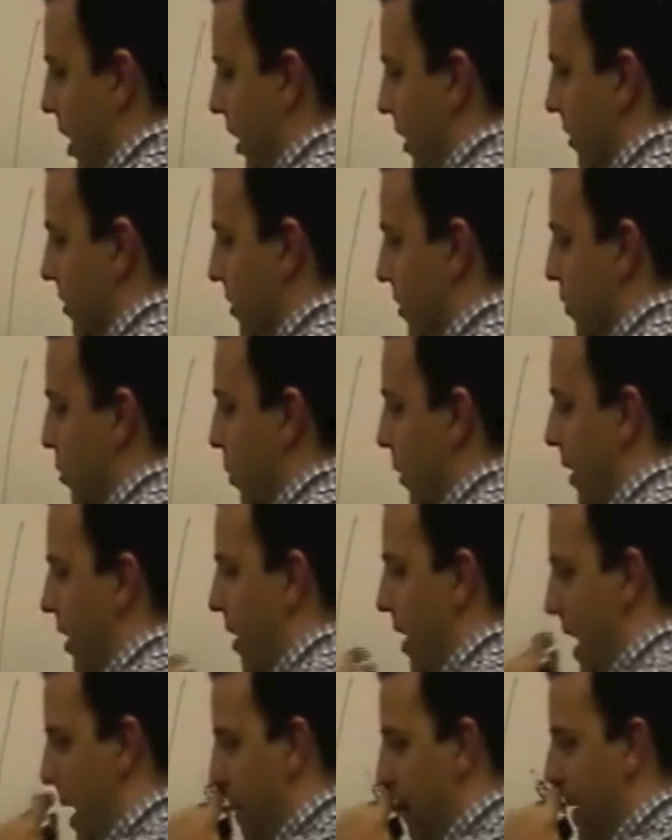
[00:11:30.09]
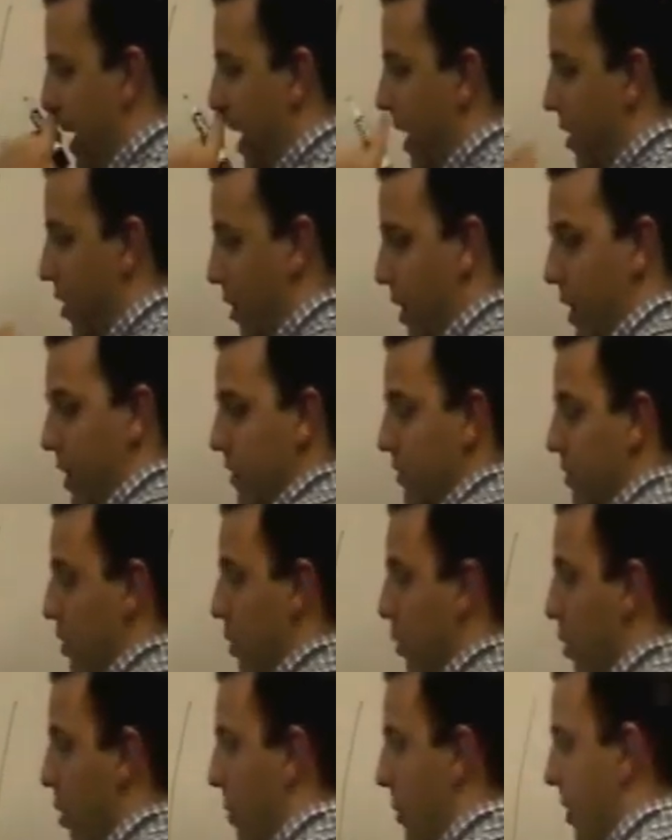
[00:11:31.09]
Because this will linebacker against
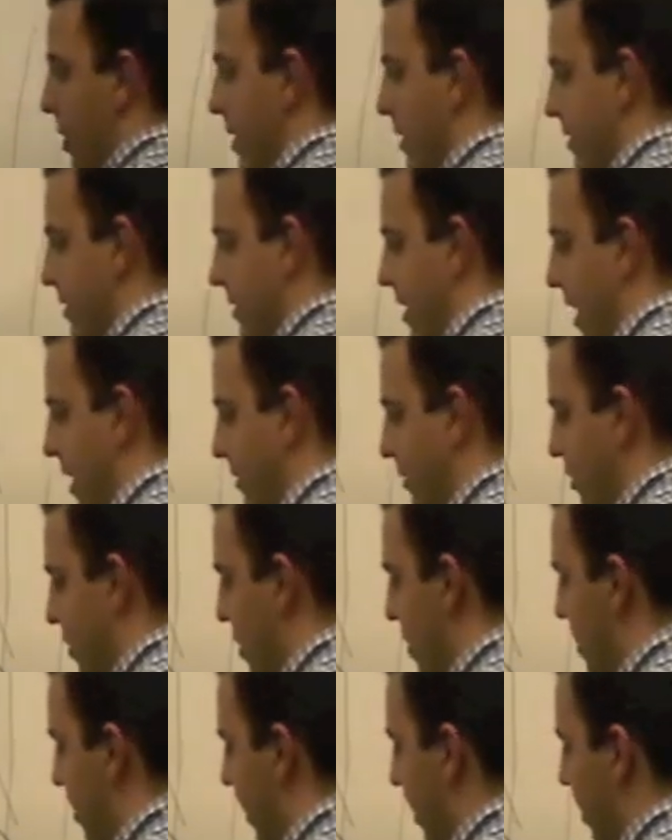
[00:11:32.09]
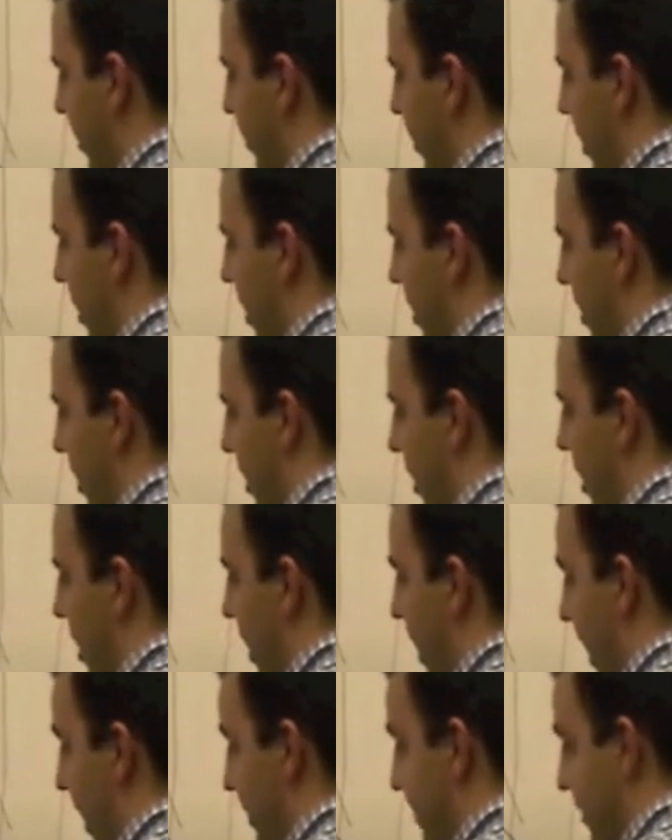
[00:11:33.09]
a normal inside zone play over here
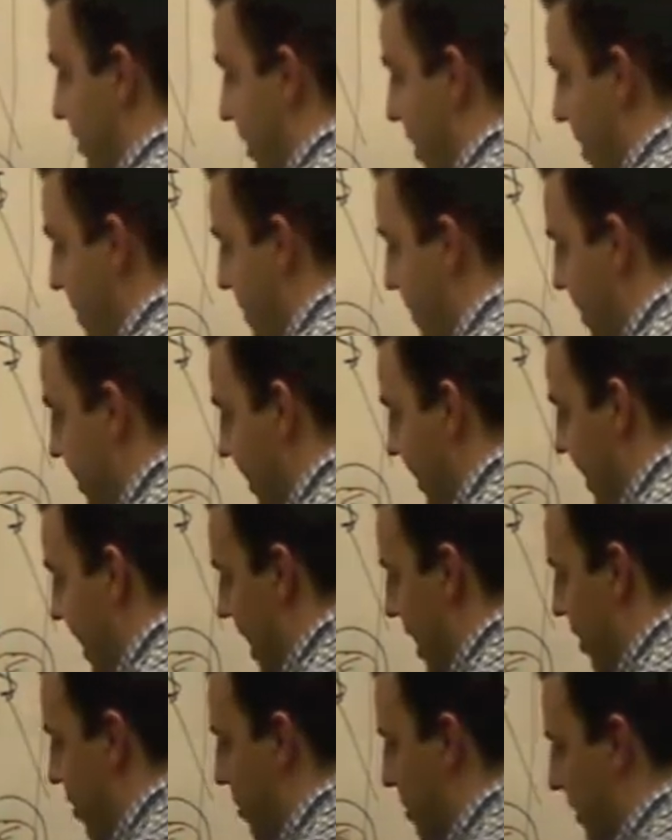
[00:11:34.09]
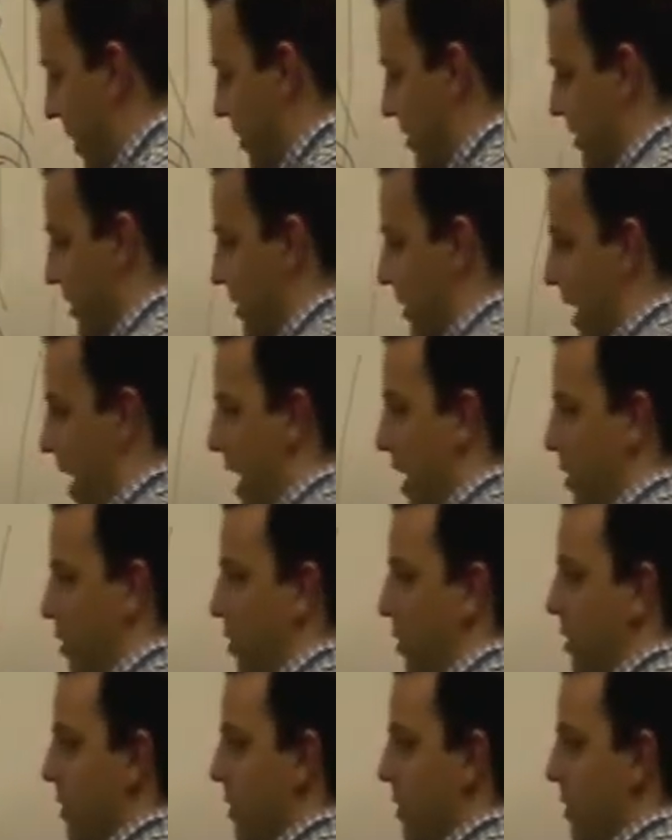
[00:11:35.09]
is going to be the guy who makes the tackle.